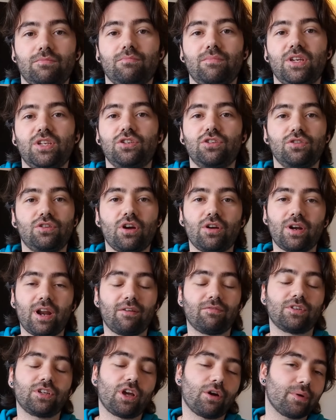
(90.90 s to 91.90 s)
It means you don't
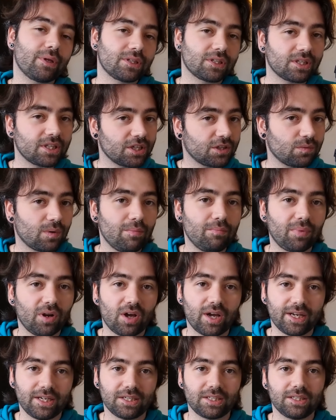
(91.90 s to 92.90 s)
have to go into this one
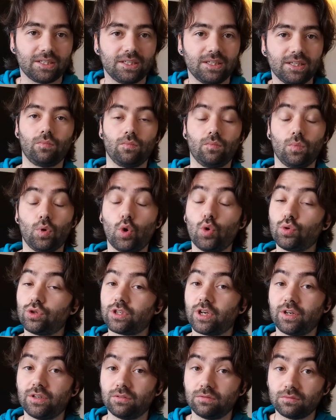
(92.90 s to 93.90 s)
blind.
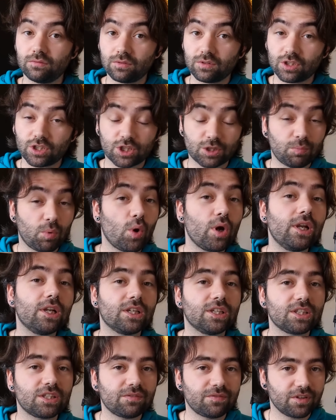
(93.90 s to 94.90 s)
Also,
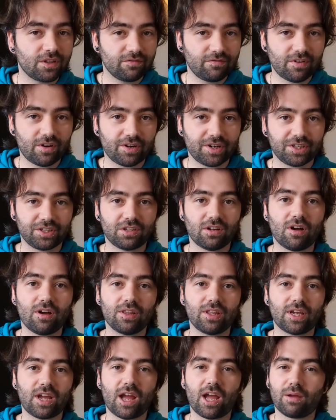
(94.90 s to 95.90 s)
spoilers for the very start of
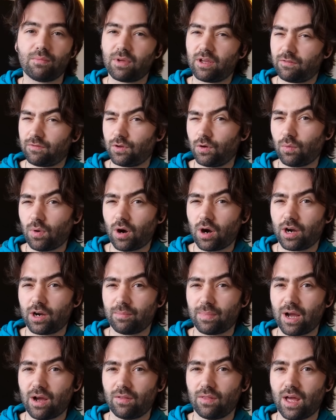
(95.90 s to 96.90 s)
the game if you're worried
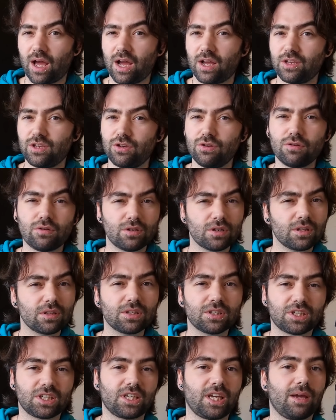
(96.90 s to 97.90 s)
about that. You can
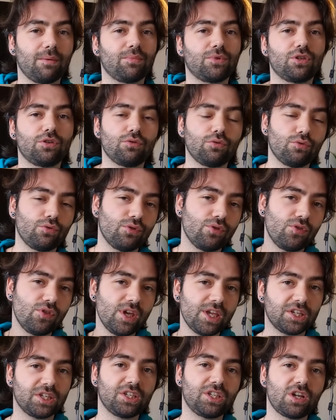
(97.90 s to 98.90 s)
skip to
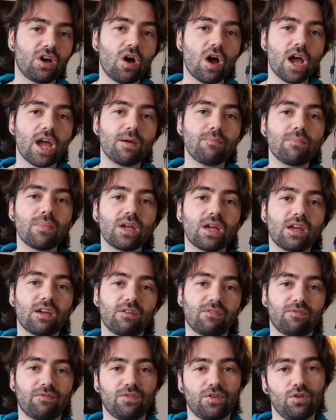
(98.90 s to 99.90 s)
this time
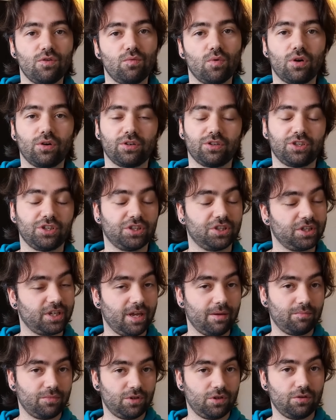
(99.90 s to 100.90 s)
if you want to just
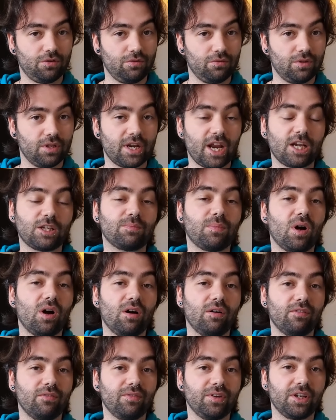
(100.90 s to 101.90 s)
skip to the next part
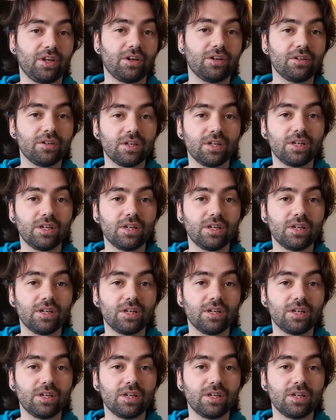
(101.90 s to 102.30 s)
of the video.